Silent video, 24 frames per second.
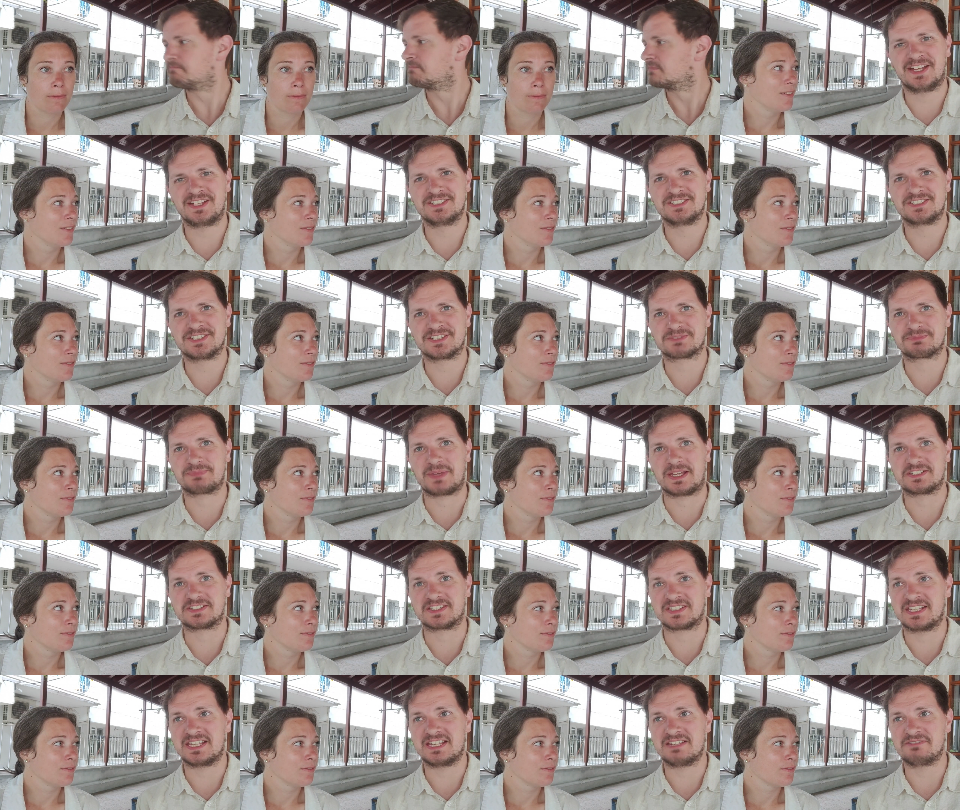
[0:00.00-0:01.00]
Speaker 1: And just
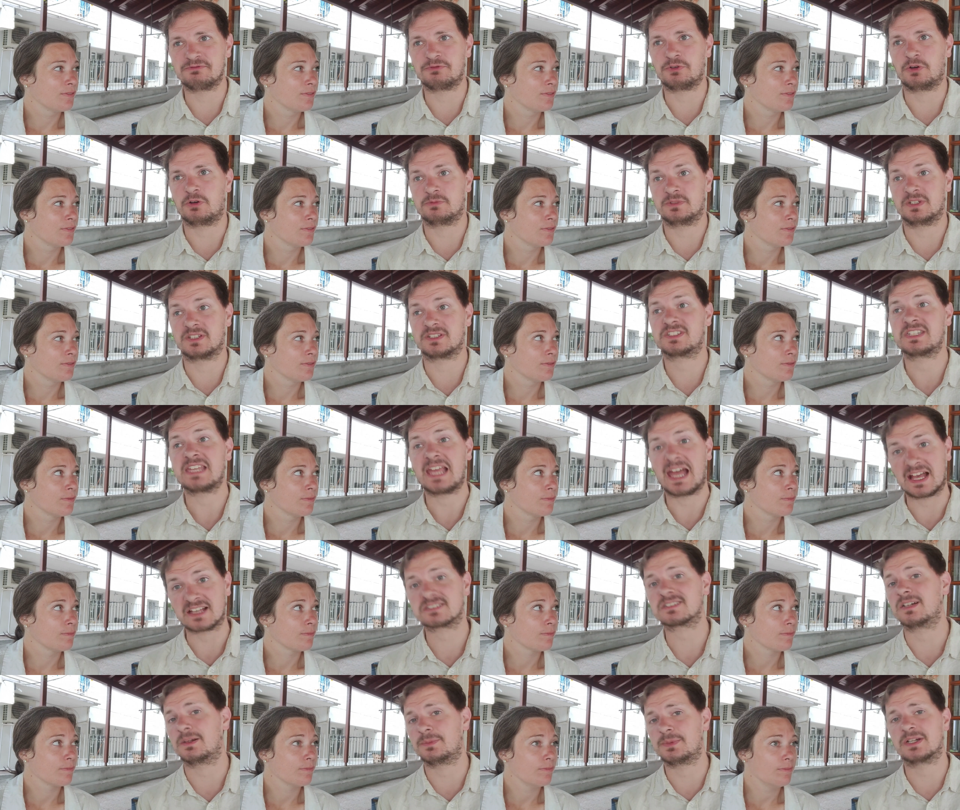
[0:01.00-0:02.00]
basically informed us,
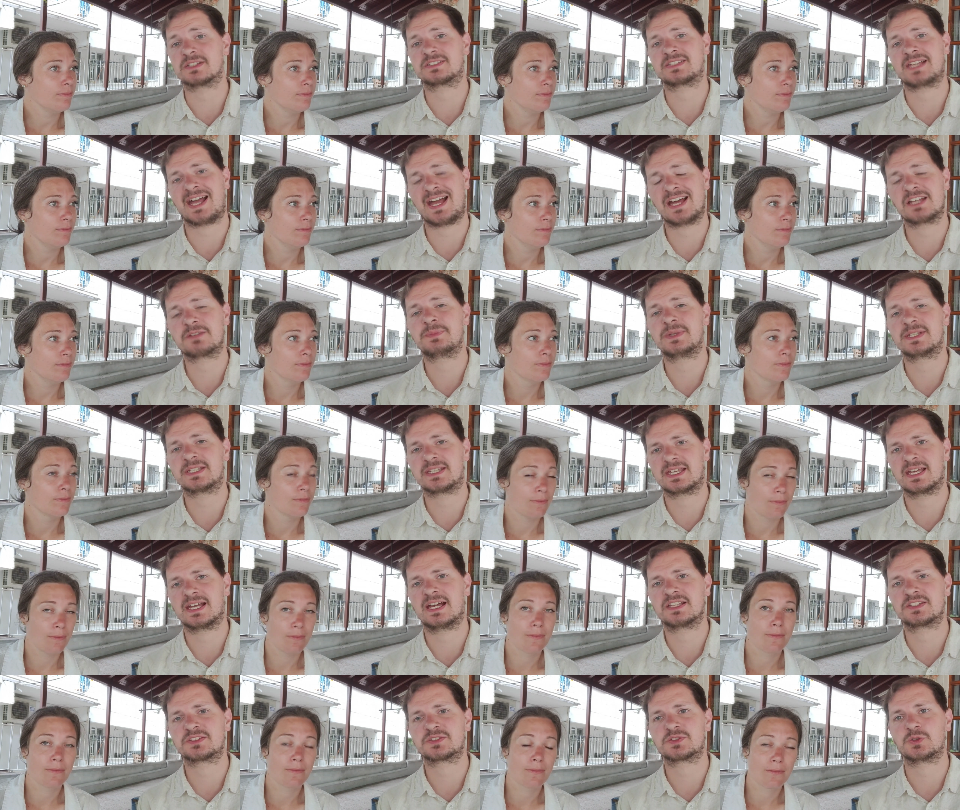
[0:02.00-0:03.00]
yes, our bus had been
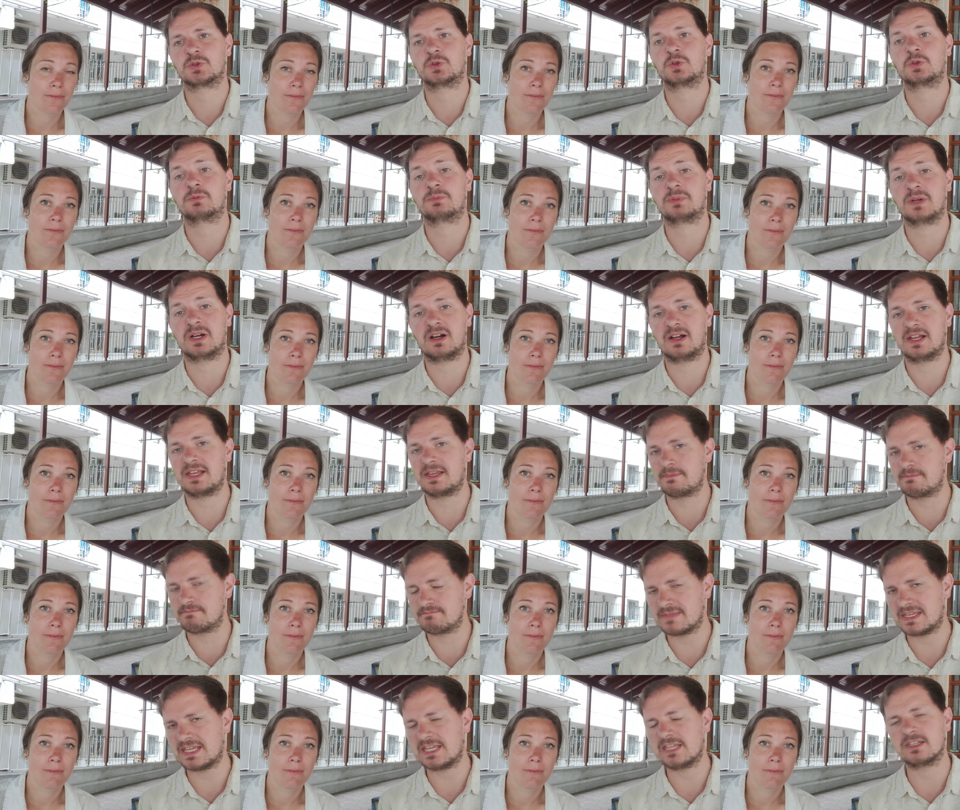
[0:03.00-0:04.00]
cancelled, but
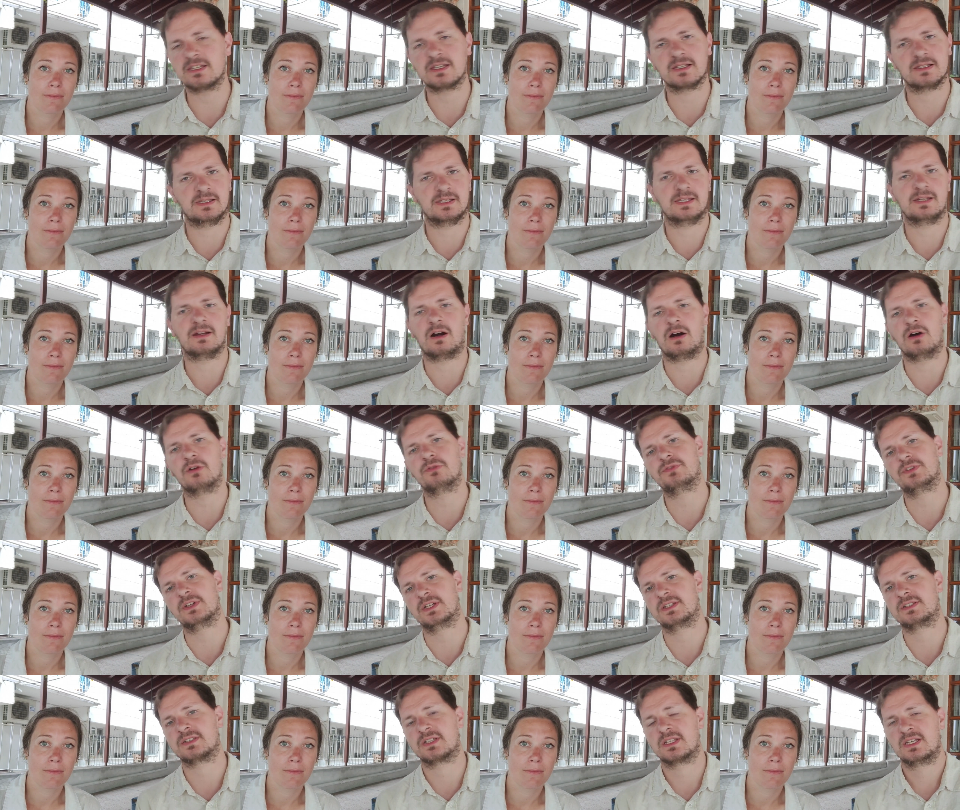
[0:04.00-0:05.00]
immediately
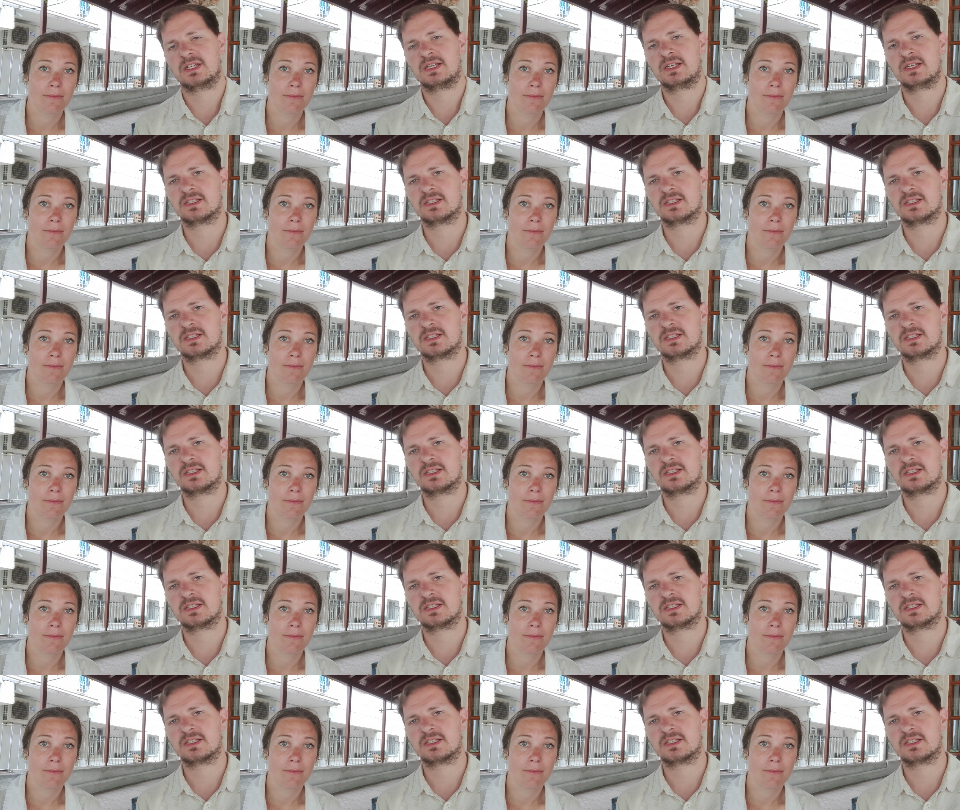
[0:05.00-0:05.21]
offered